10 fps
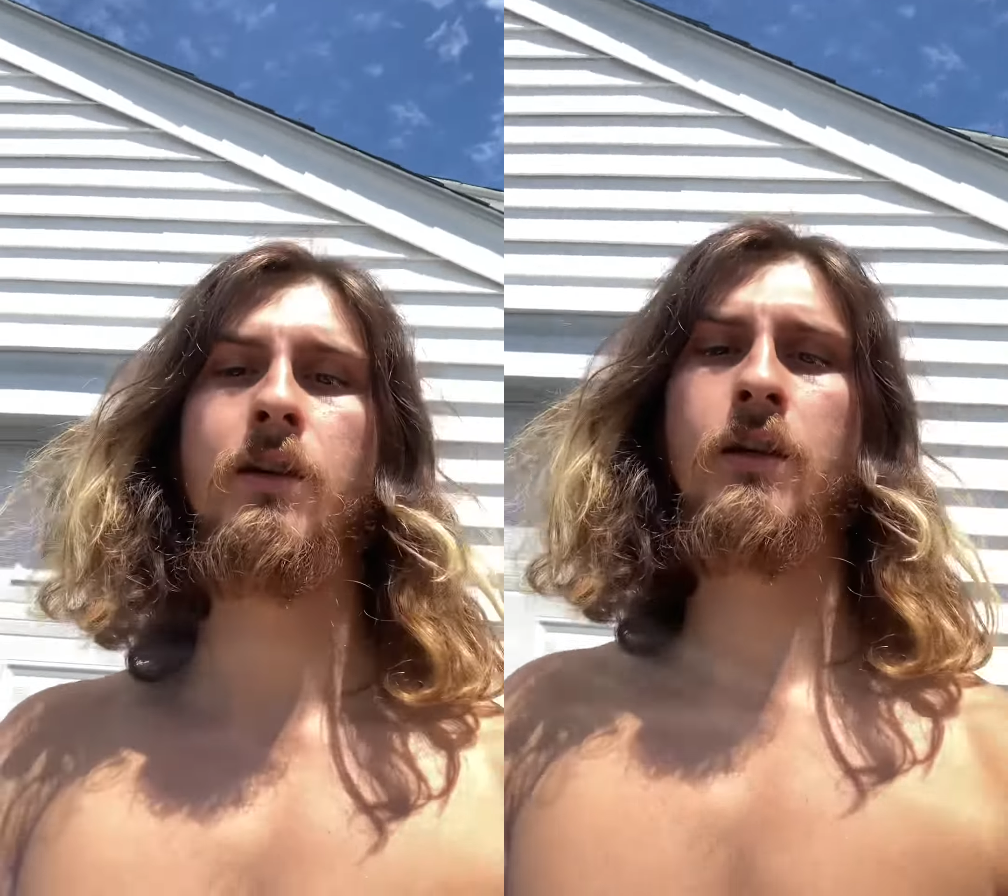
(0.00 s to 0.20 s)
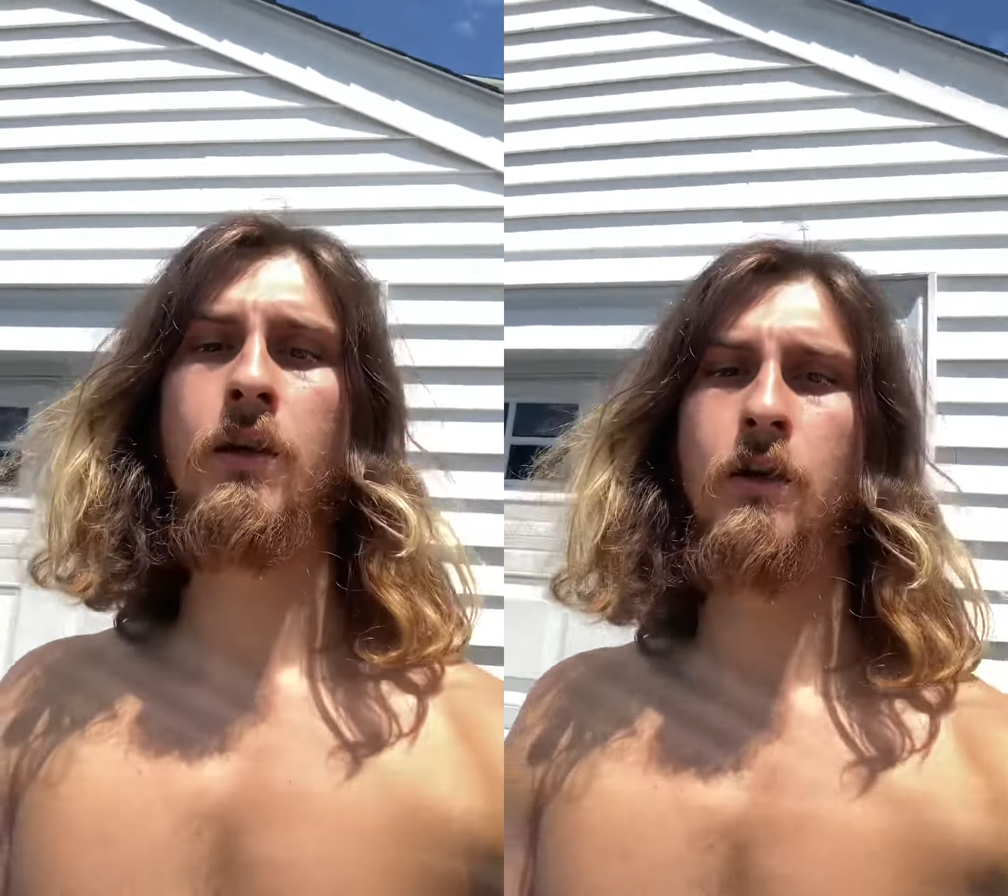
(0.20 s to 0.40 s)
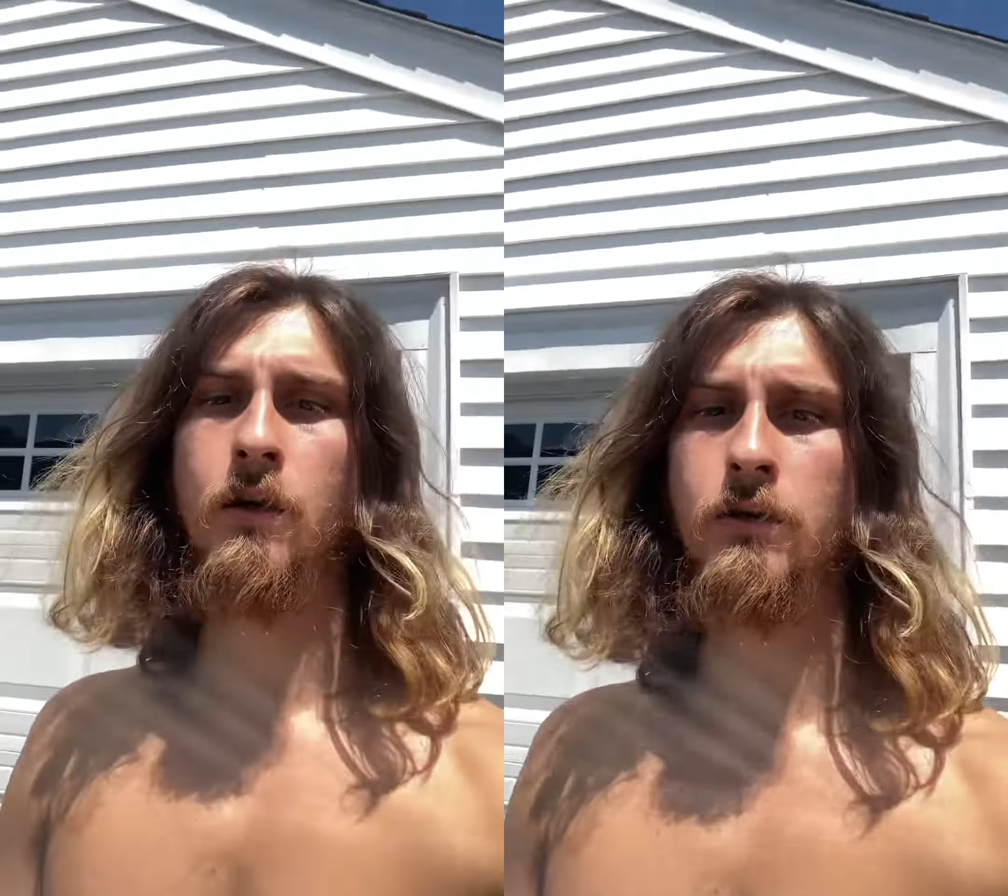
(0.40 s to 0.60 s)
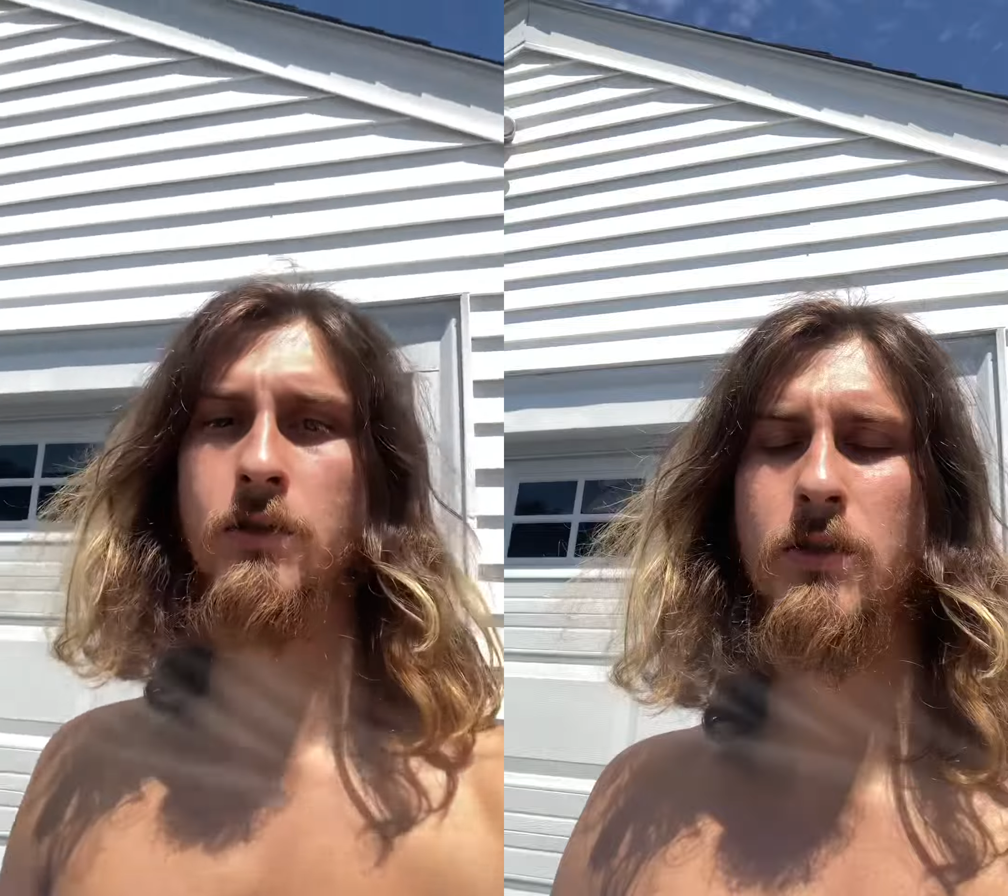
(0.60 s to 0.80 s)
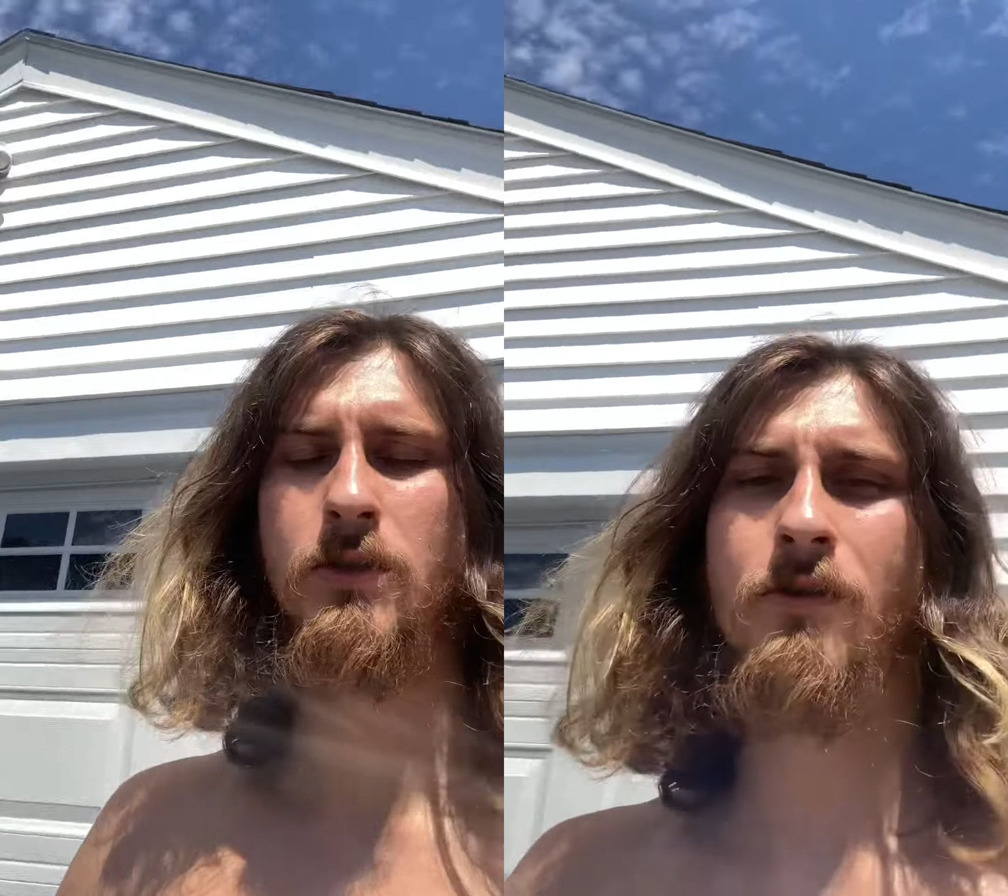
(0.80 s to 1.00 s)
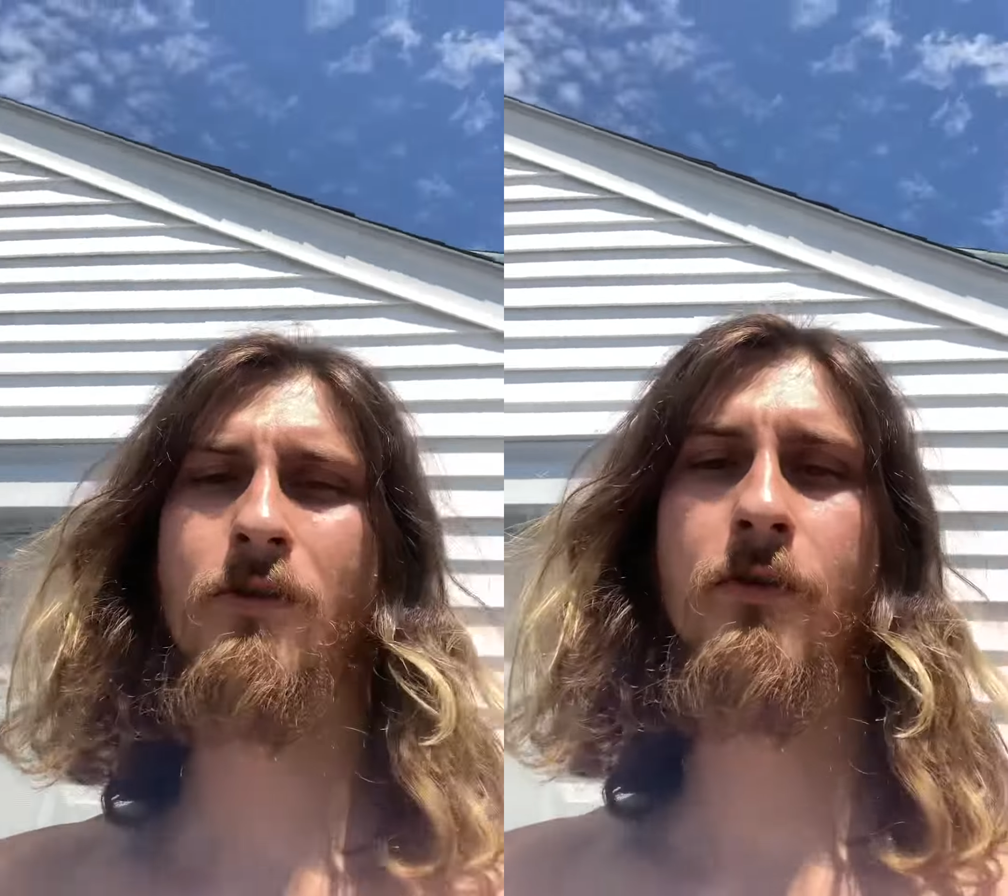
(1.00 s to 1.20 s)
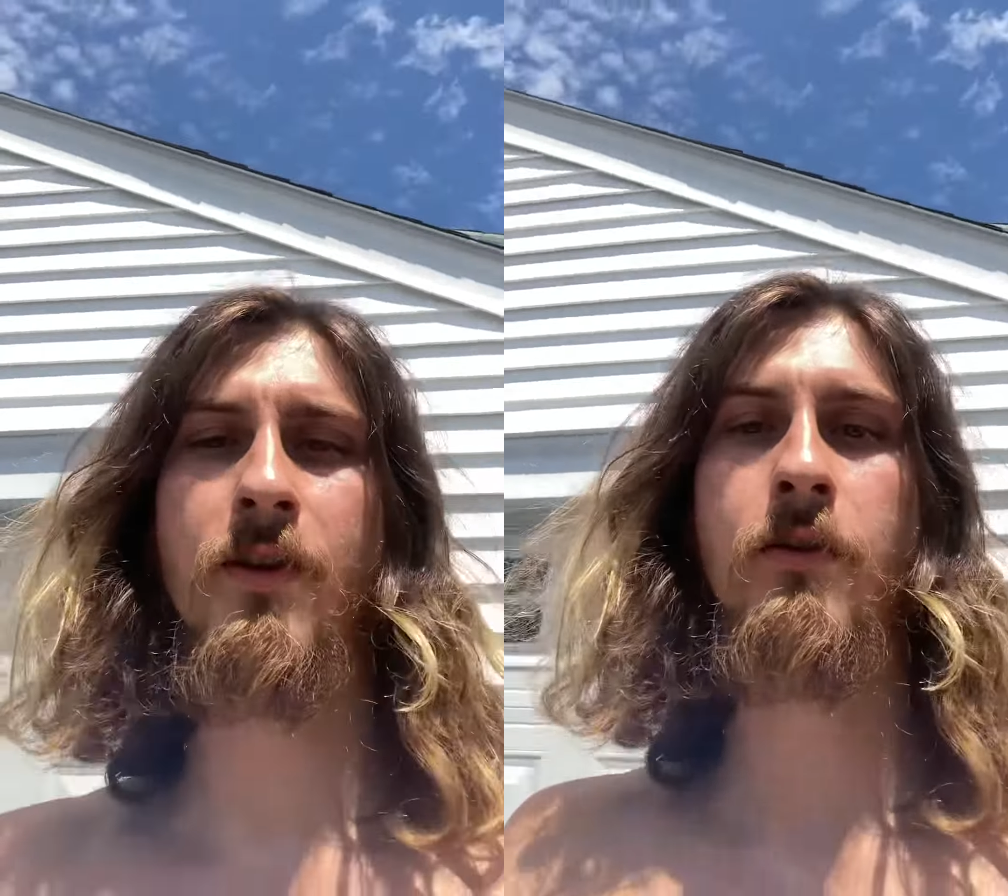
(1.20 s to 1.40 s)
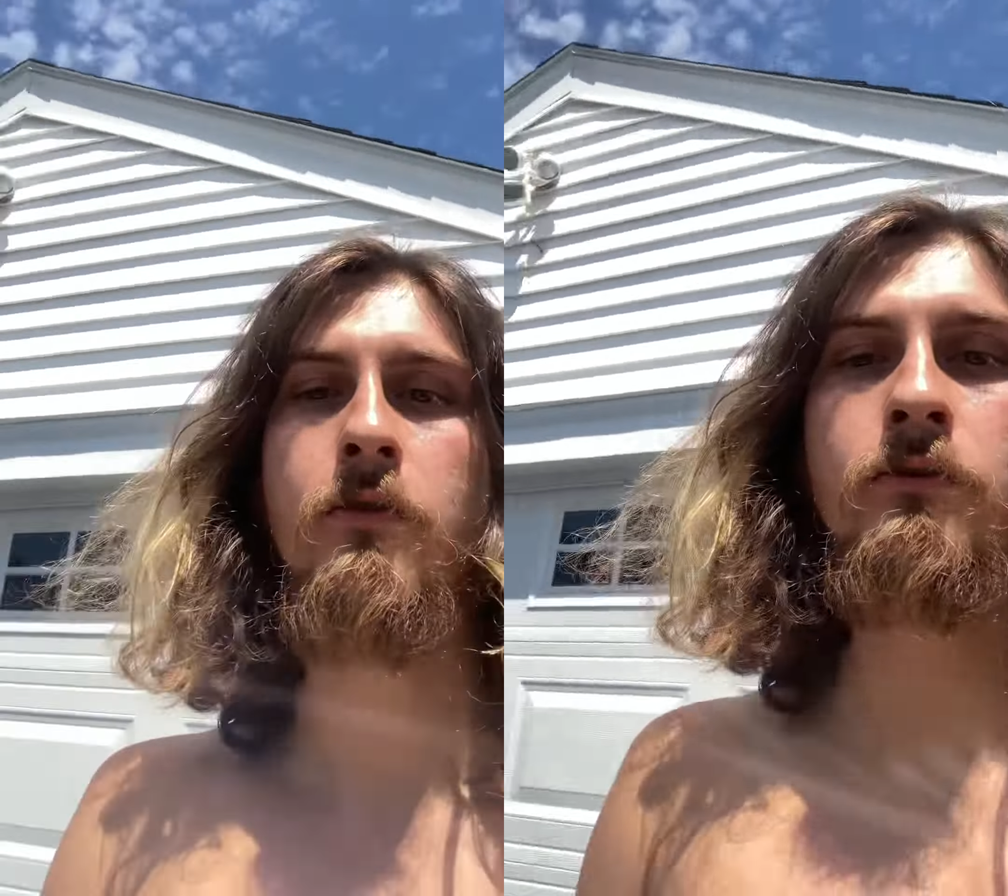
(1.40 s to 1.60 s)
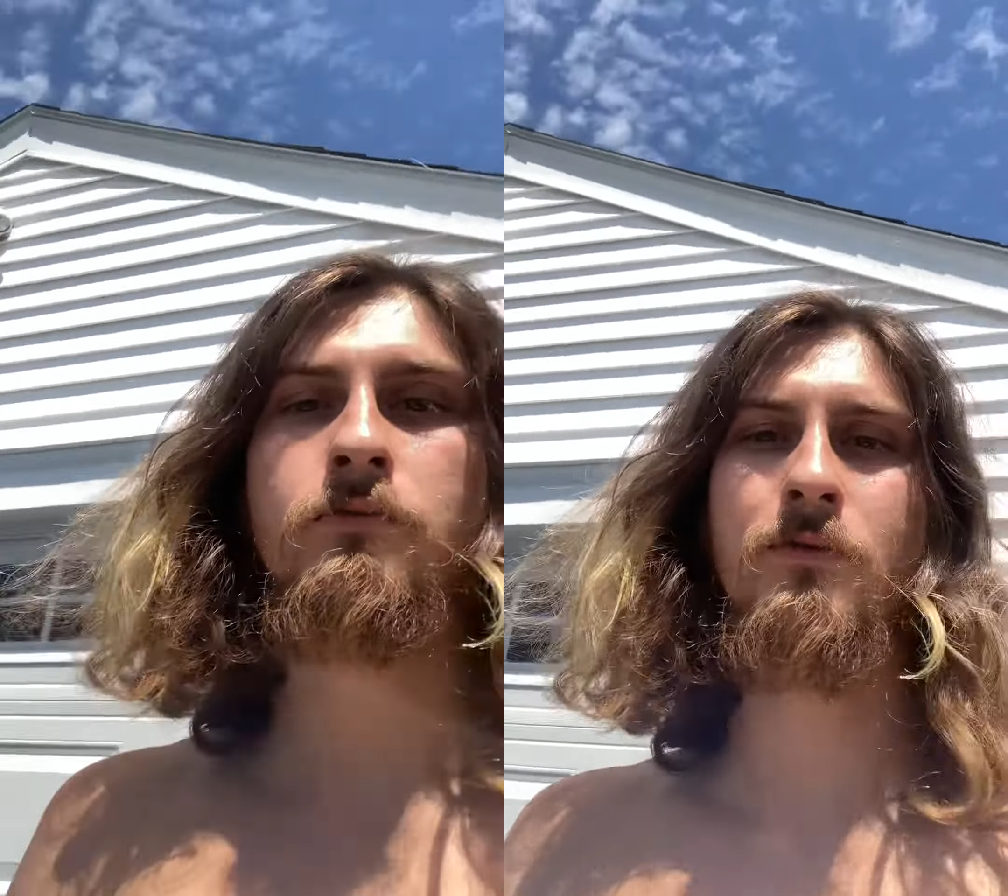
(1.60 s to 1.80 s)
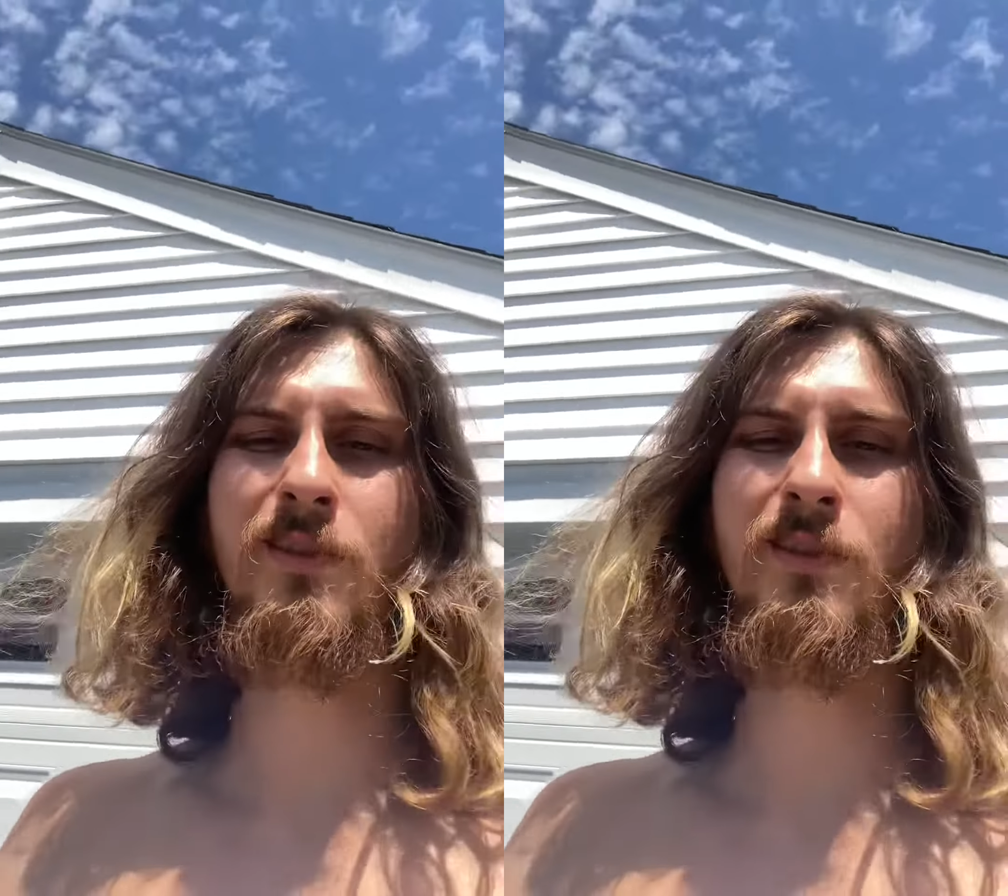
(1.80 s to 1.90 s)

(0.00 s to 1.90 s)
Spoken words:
King Hardless. You already know.